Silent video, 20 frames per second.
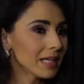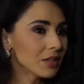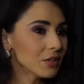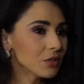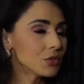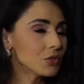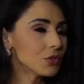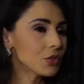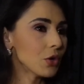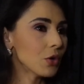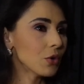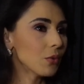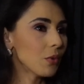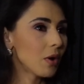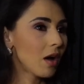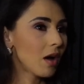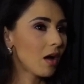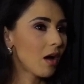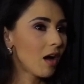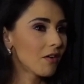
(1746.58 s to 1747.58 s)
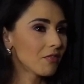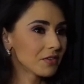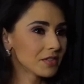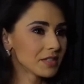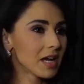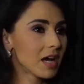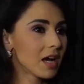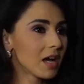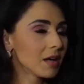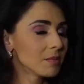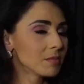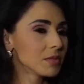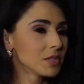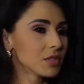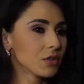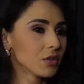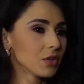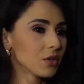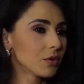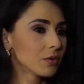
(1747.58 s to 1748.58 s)
So oftentimes,
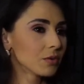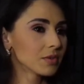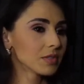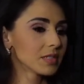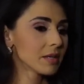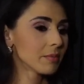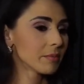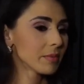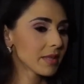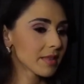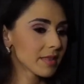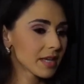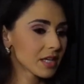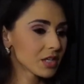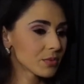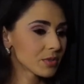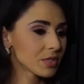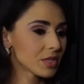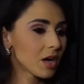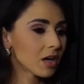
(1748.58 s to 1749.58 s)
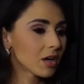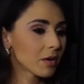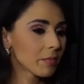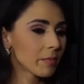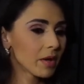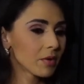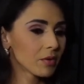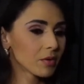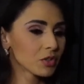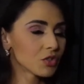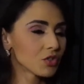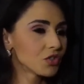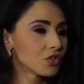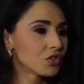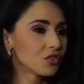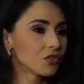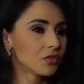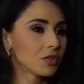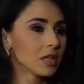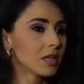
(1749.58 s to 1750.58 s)
some of the things we talk about are just
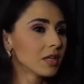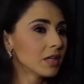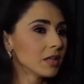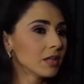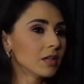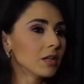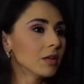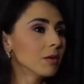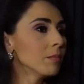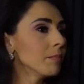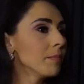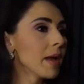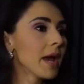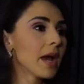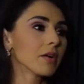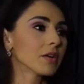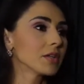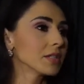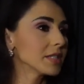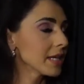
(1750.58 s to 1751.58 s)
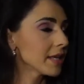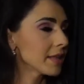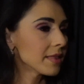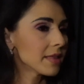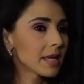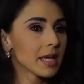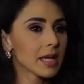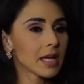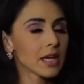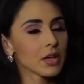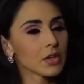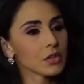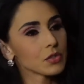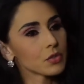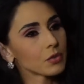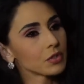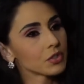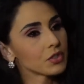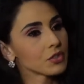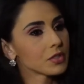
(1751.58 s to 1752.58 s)
parenting things
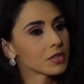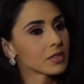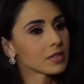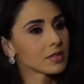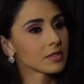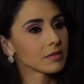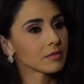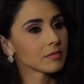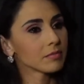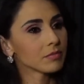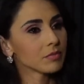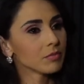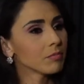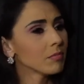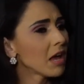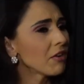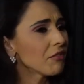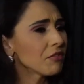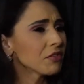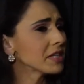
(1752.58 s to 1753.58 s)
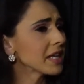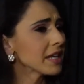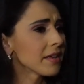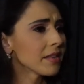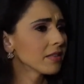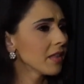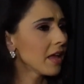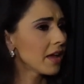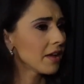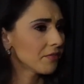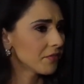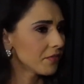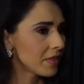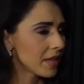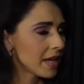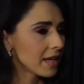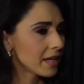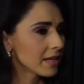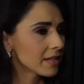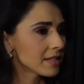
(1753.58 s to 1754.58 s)
or just everyday life
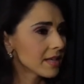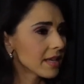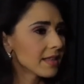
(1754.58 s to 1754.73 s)
things.